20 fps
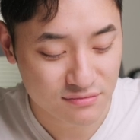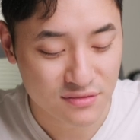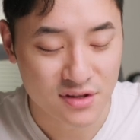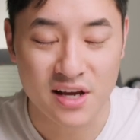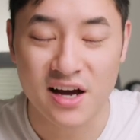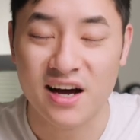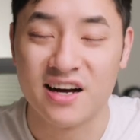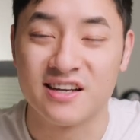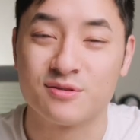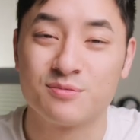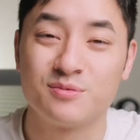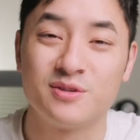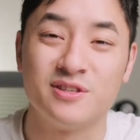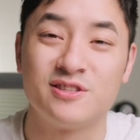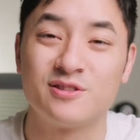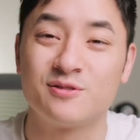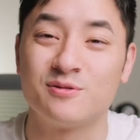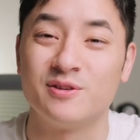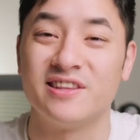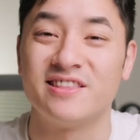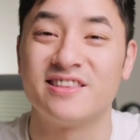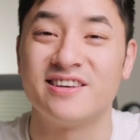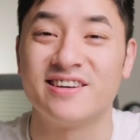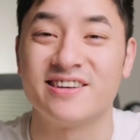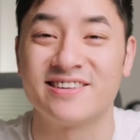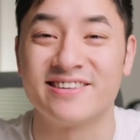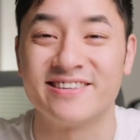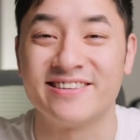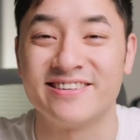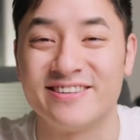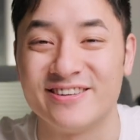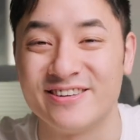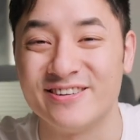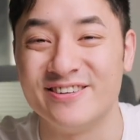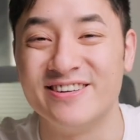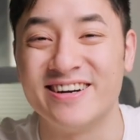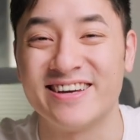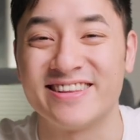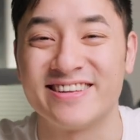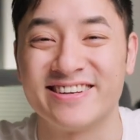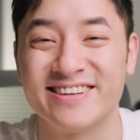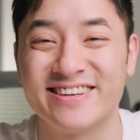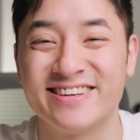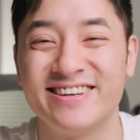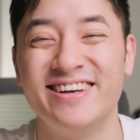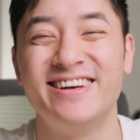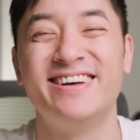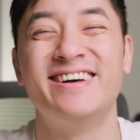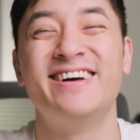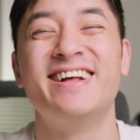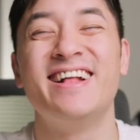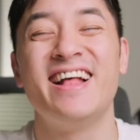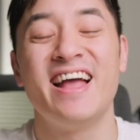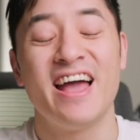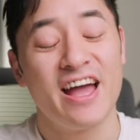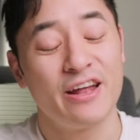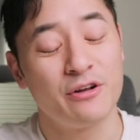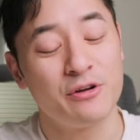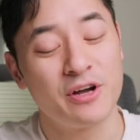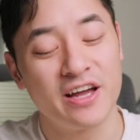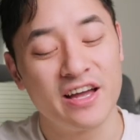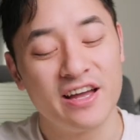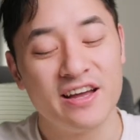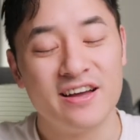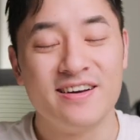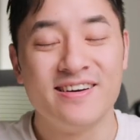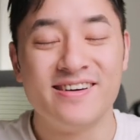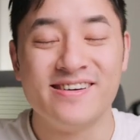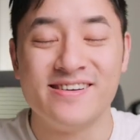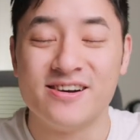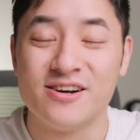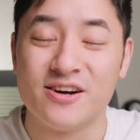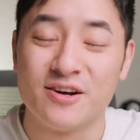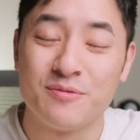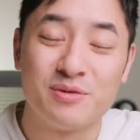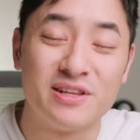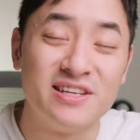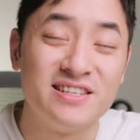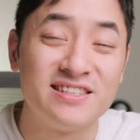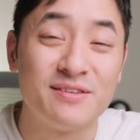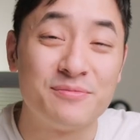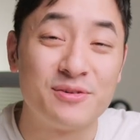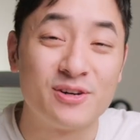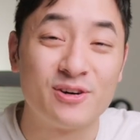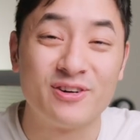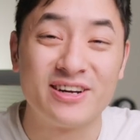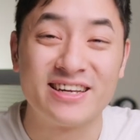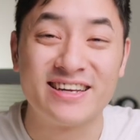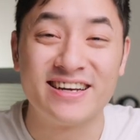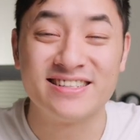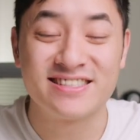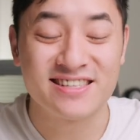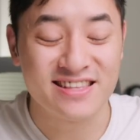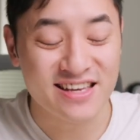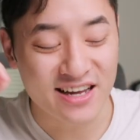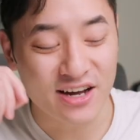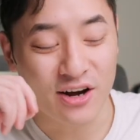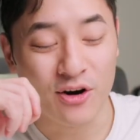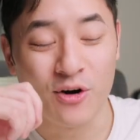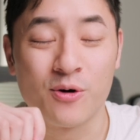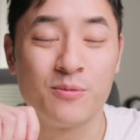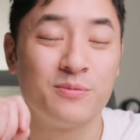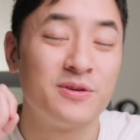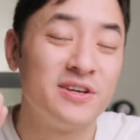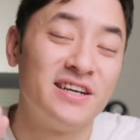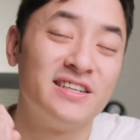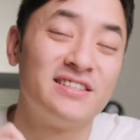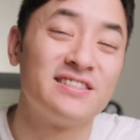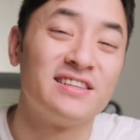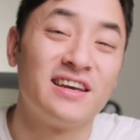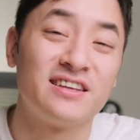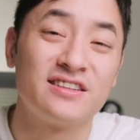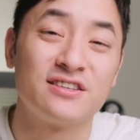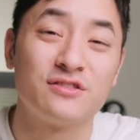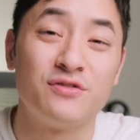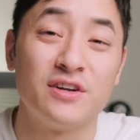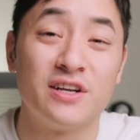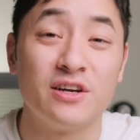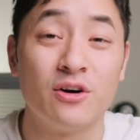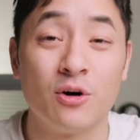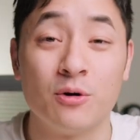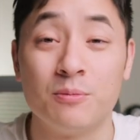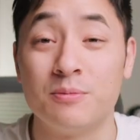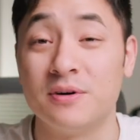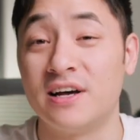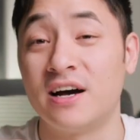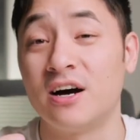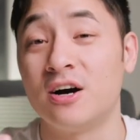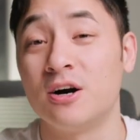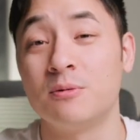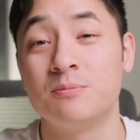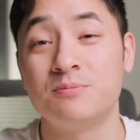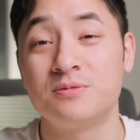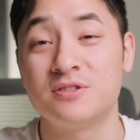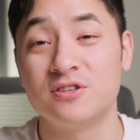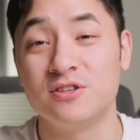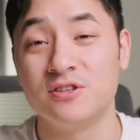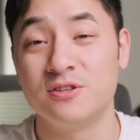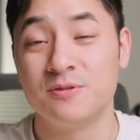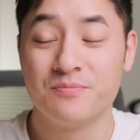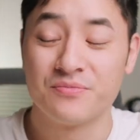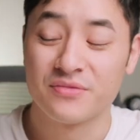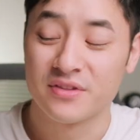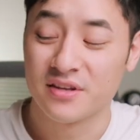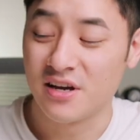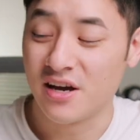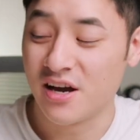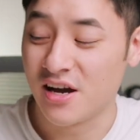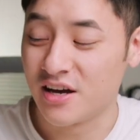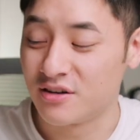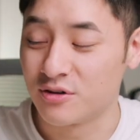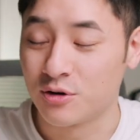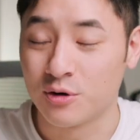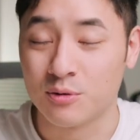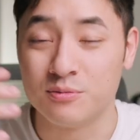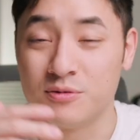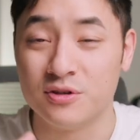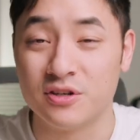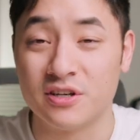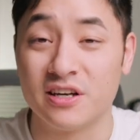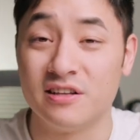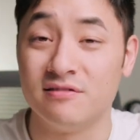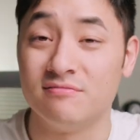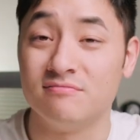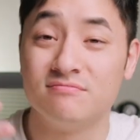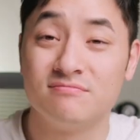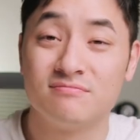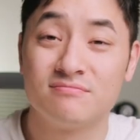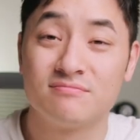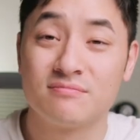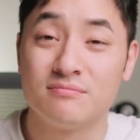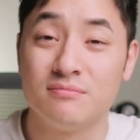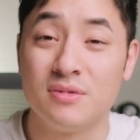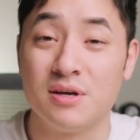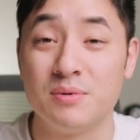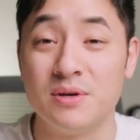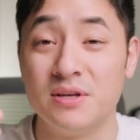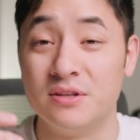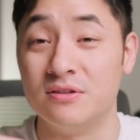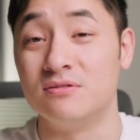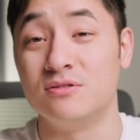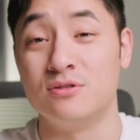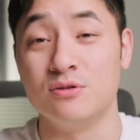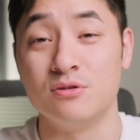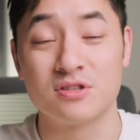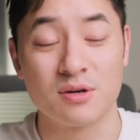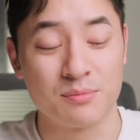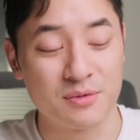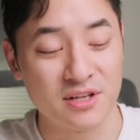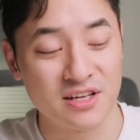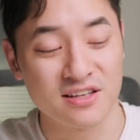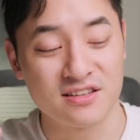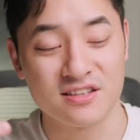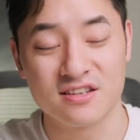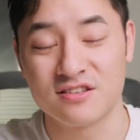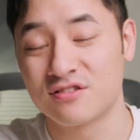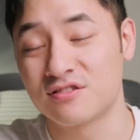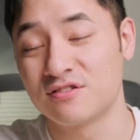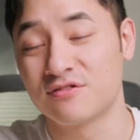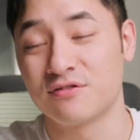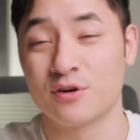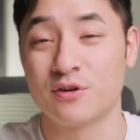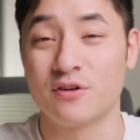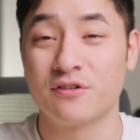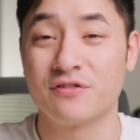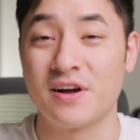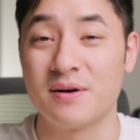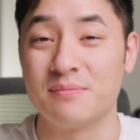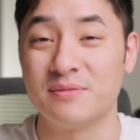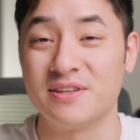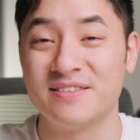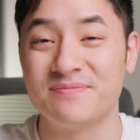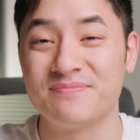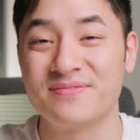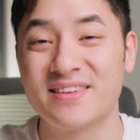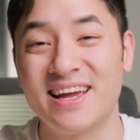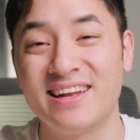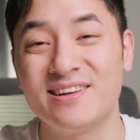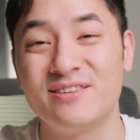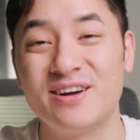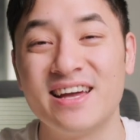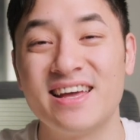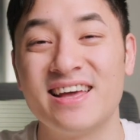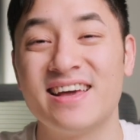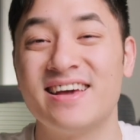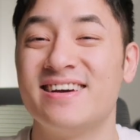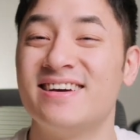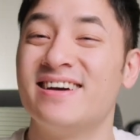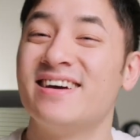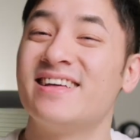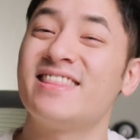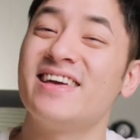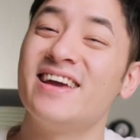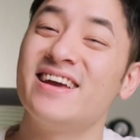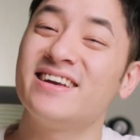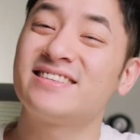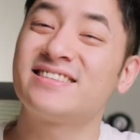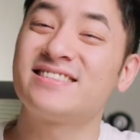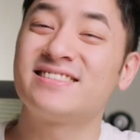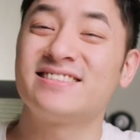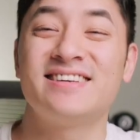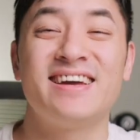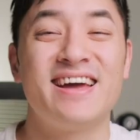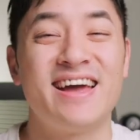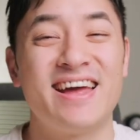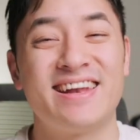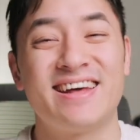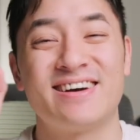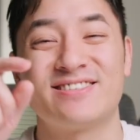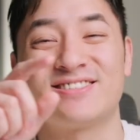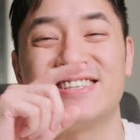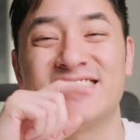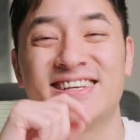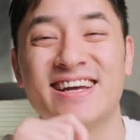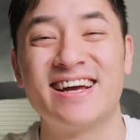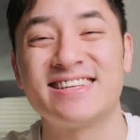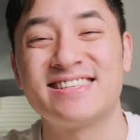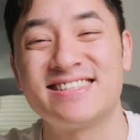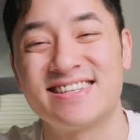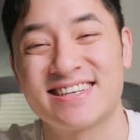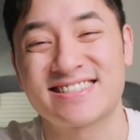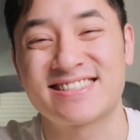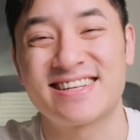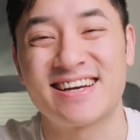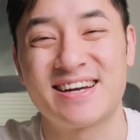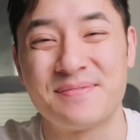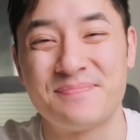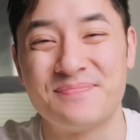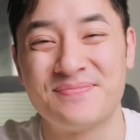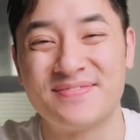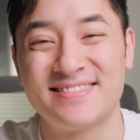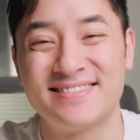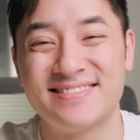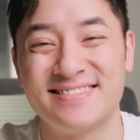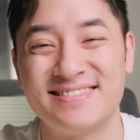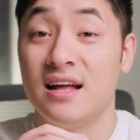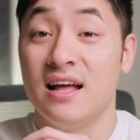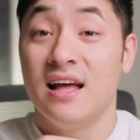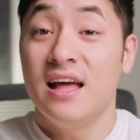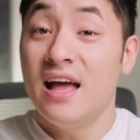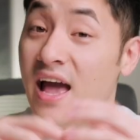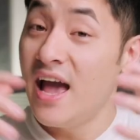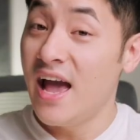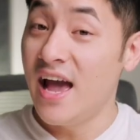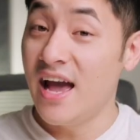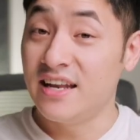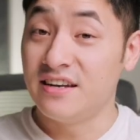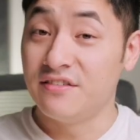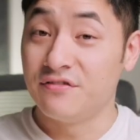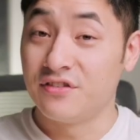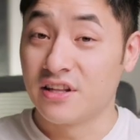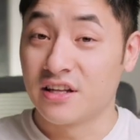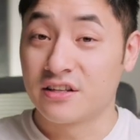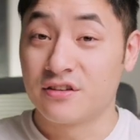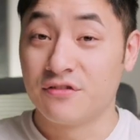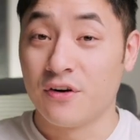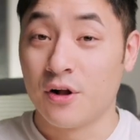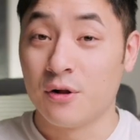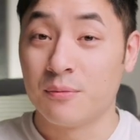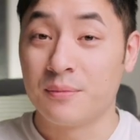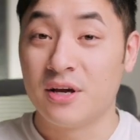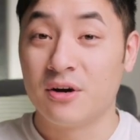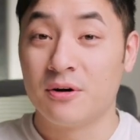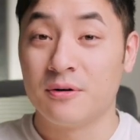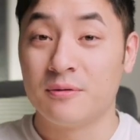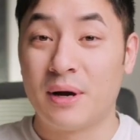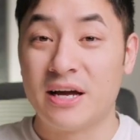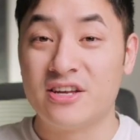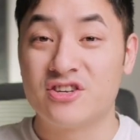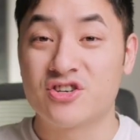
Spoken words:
yeah, it's a pretty sweet thing that I do, I think. Anyway, please let me know what you guys think. I hope you guys like this video, hope it helps you, and hope you can maybe do something like this for your family. Anyway, thanks, and I'll see you guys next time. And if you'd like to follow me on my